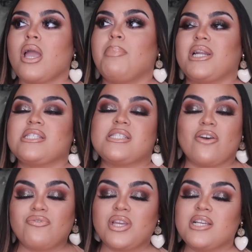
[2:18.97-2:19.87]
But it's
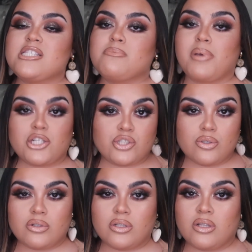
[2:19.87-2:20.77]
definitely a
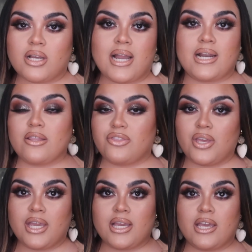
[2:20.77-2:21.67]
special kind of
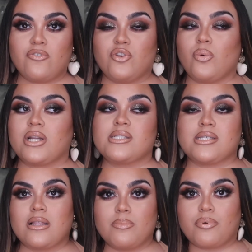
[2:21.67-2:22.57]
thing if you want to
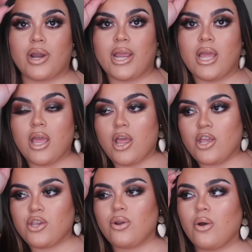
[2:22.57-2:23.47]
celebrate,
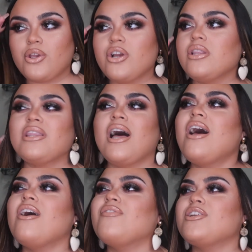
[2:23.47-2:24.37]
you know, your
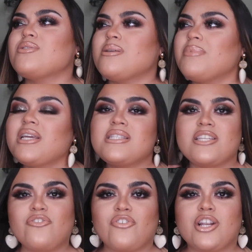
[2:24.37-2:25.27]
love and do something
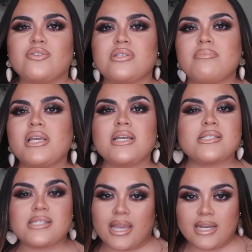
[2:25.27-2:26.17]
different, do something
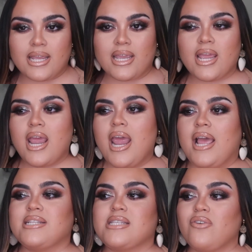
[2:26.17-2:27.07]
exciting.
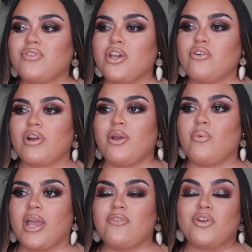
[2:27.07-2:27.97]
It's definitely a great
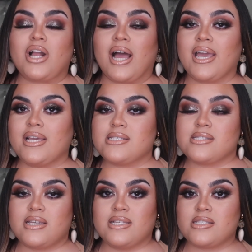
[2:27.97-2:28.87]
way if your guy
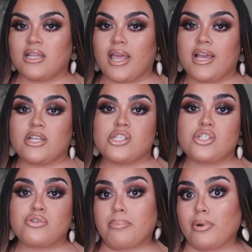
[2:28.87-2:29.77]
is into like
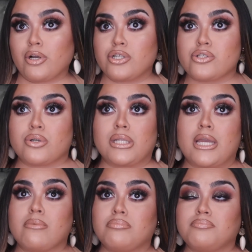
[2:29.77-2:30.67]
strippers or
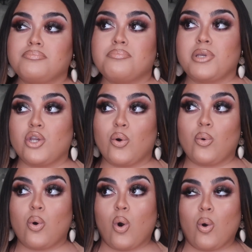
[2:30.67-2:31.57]
like
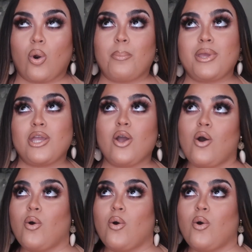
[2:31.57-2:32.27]
P-O-R-N,